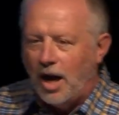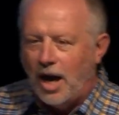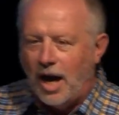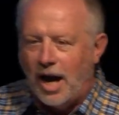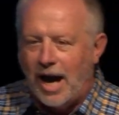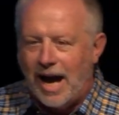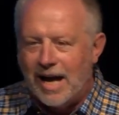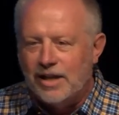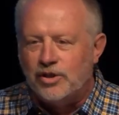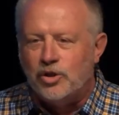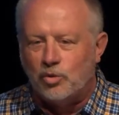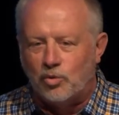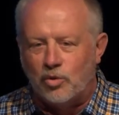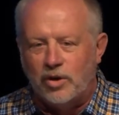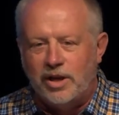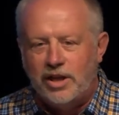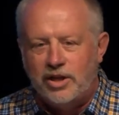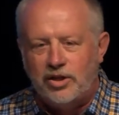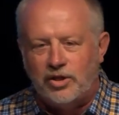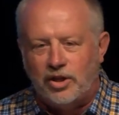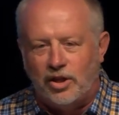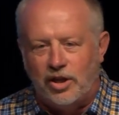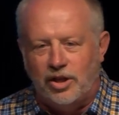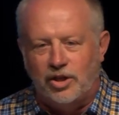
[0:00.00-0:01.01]
as a
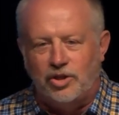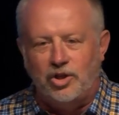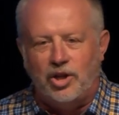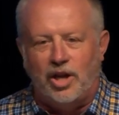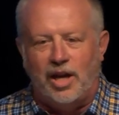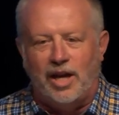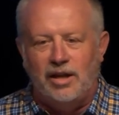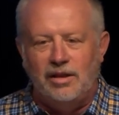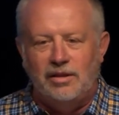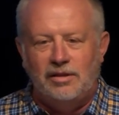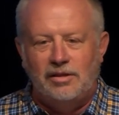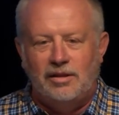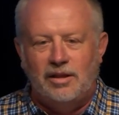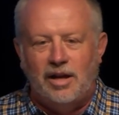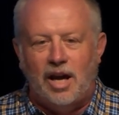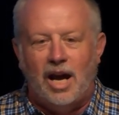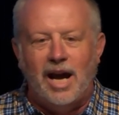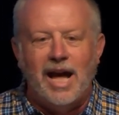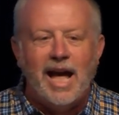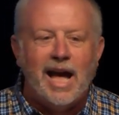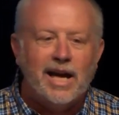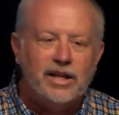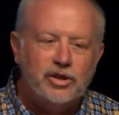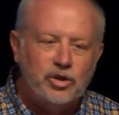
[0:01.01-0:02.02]
researcher, I
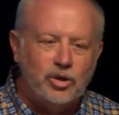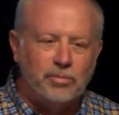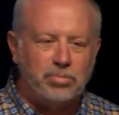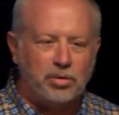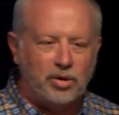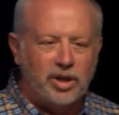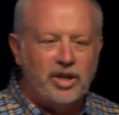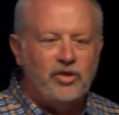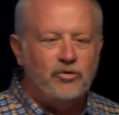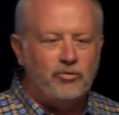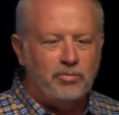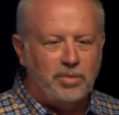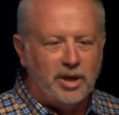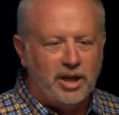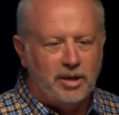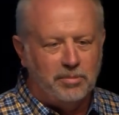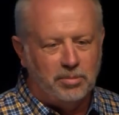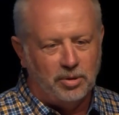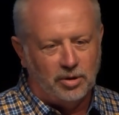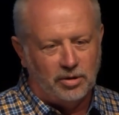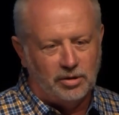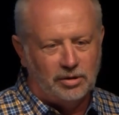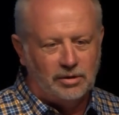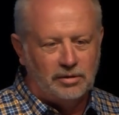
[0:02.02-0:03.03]
had to brief
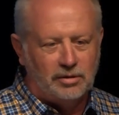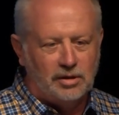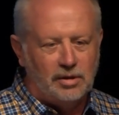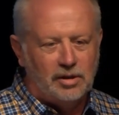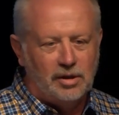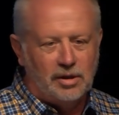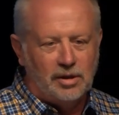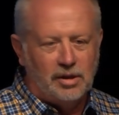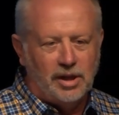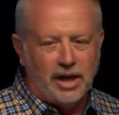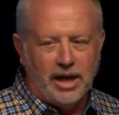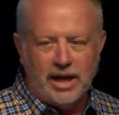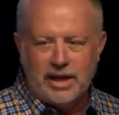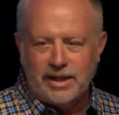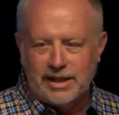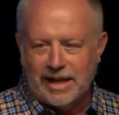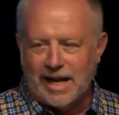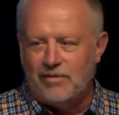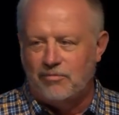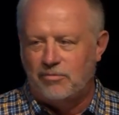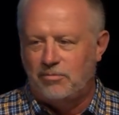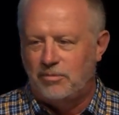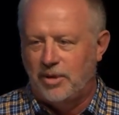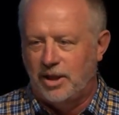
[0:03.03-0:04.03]
people in
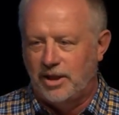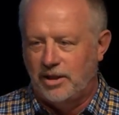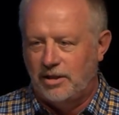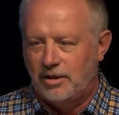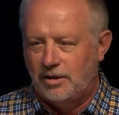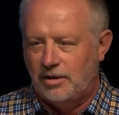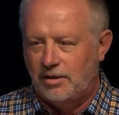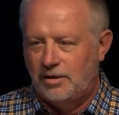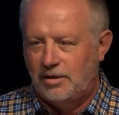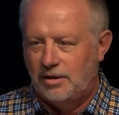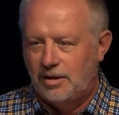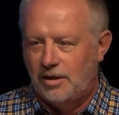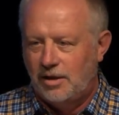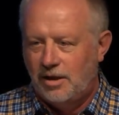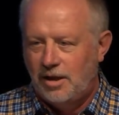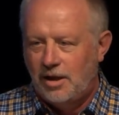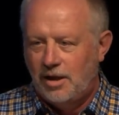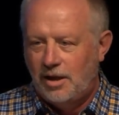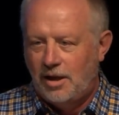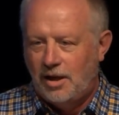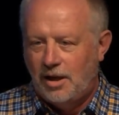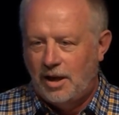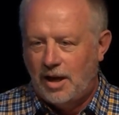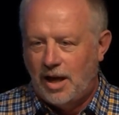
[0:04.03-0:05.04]
government
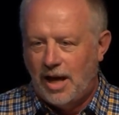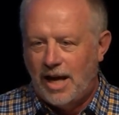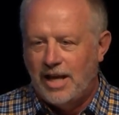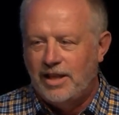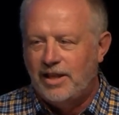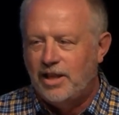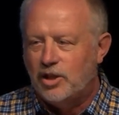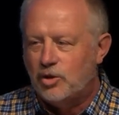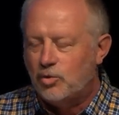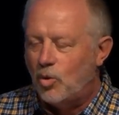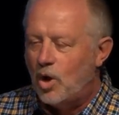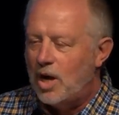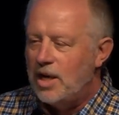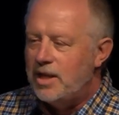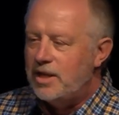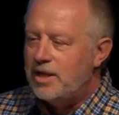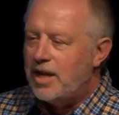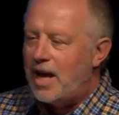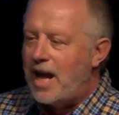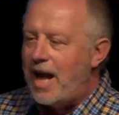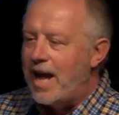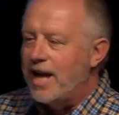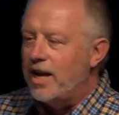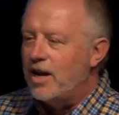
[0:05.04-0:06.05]
and this one
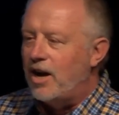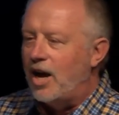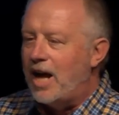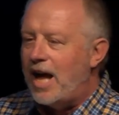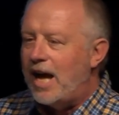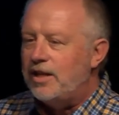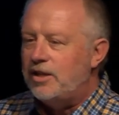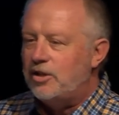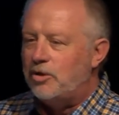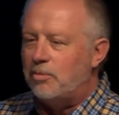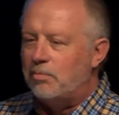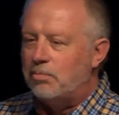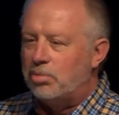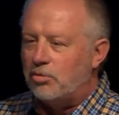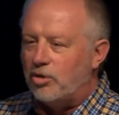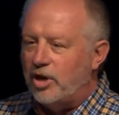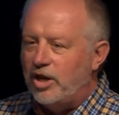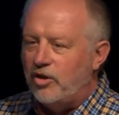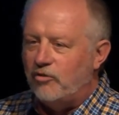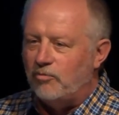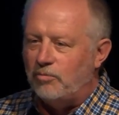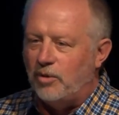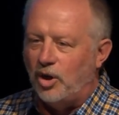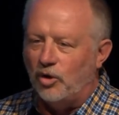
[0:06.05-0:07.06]
day, I had to
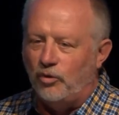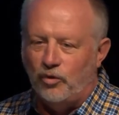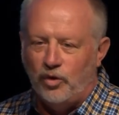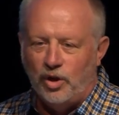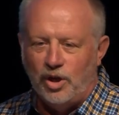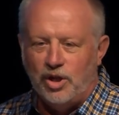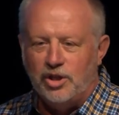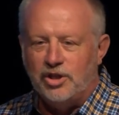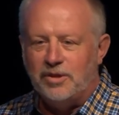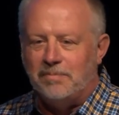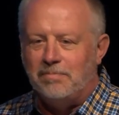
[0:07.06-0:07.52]
brief my first